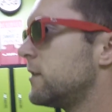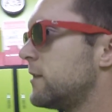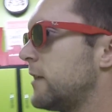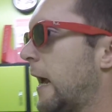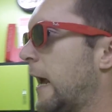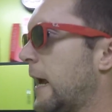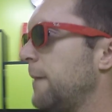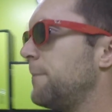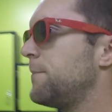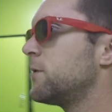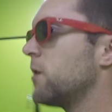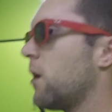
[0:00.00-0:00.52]

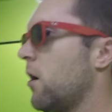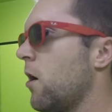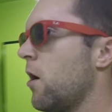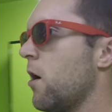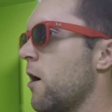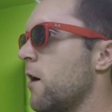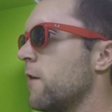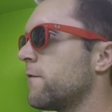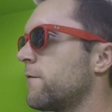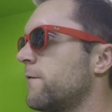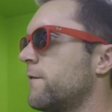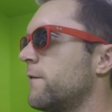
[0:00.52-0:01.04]
taped
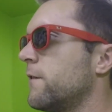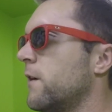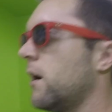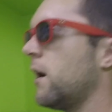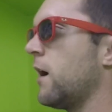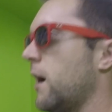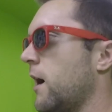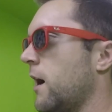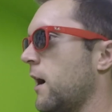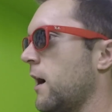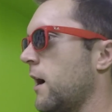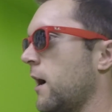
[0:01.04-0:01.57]

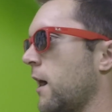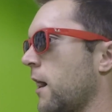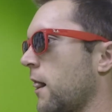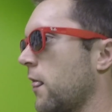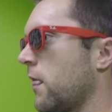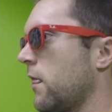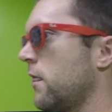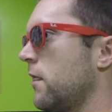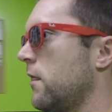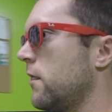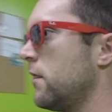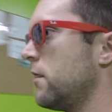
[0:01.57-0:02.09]

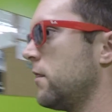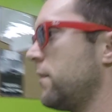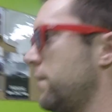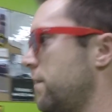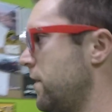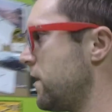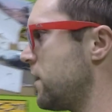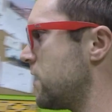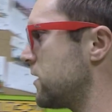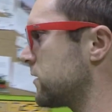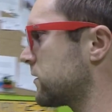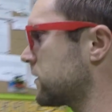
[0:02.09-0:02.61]
off
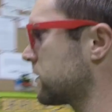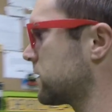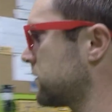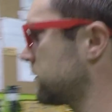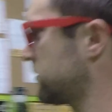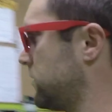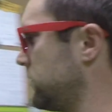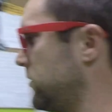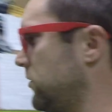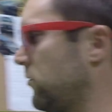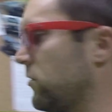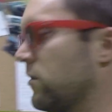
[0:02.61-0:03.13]

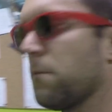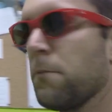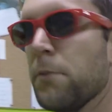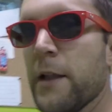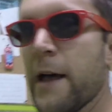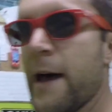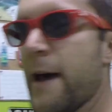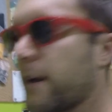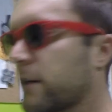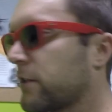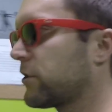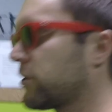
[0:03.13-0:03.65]
this to do the
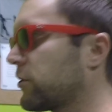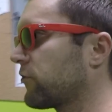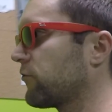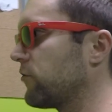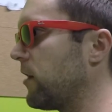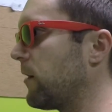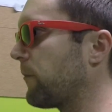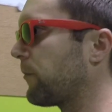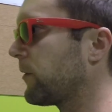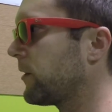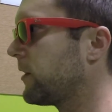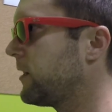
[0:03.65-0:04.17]
black
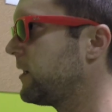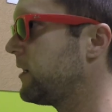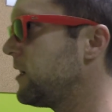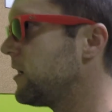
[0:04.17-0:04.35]
strip